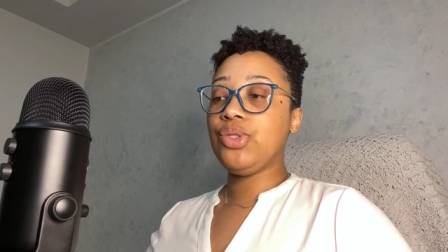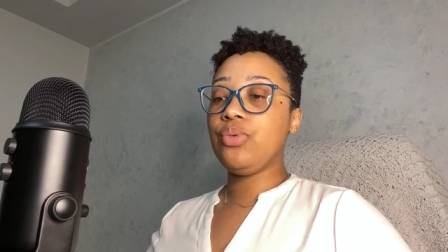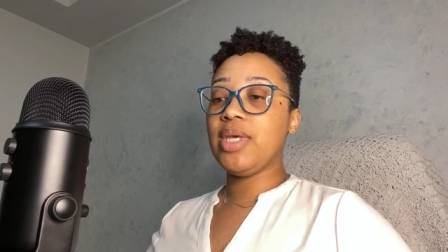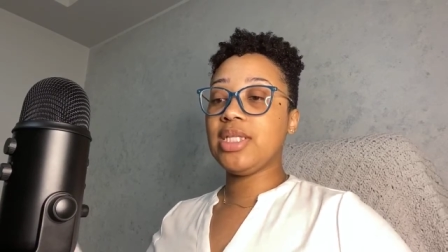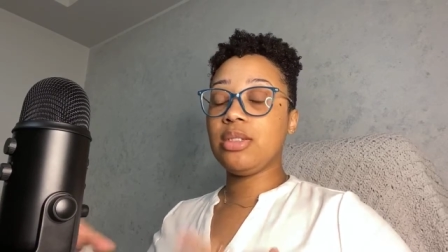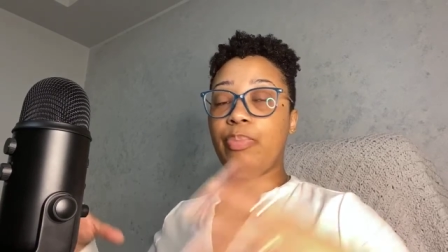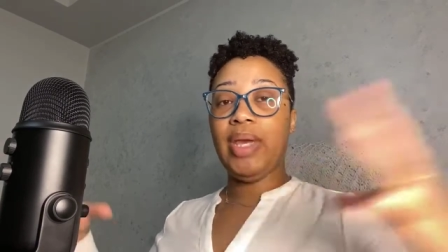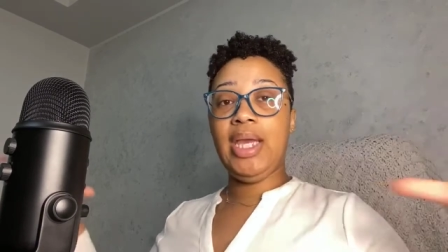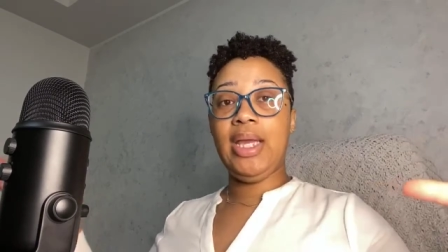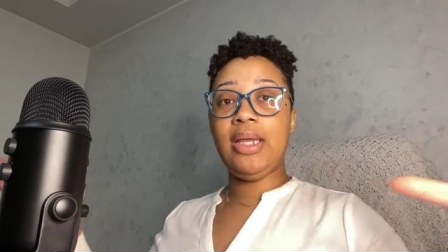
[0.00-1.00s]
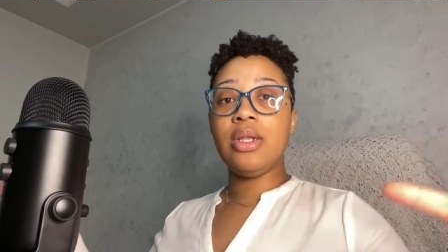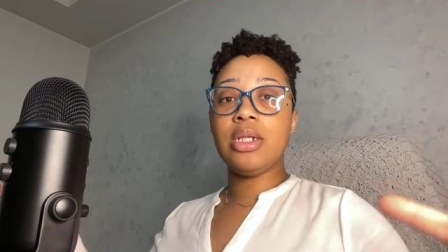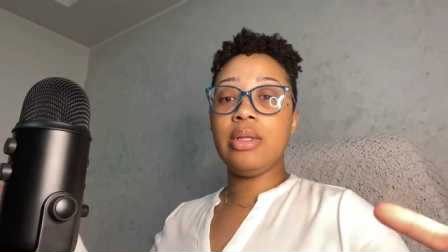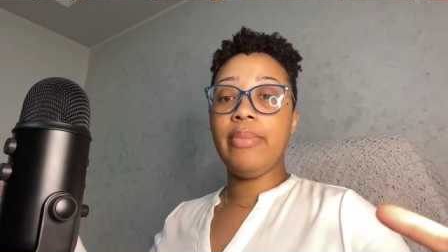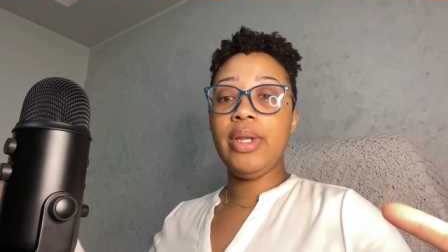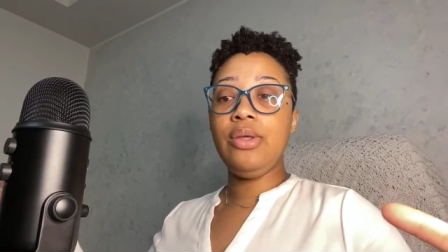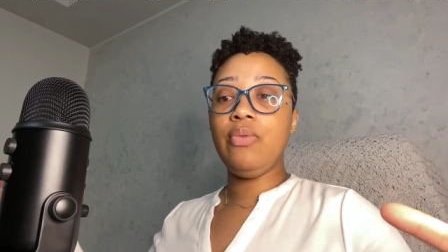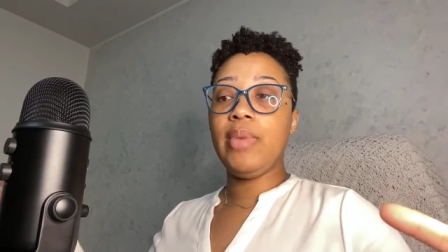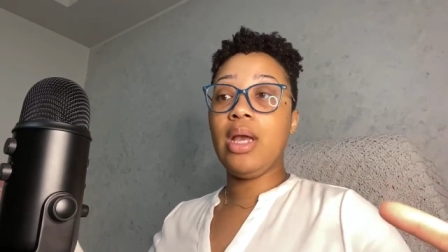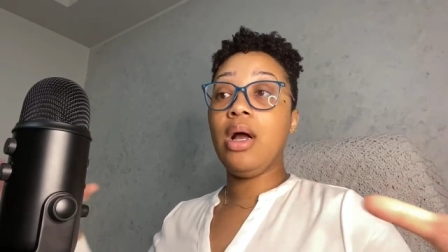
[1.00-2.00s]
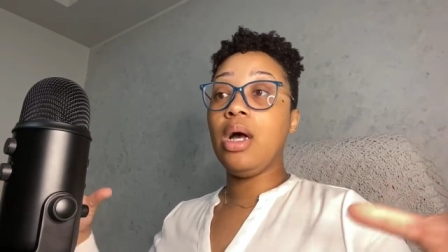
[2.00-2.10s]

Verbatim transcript: to expand the money you make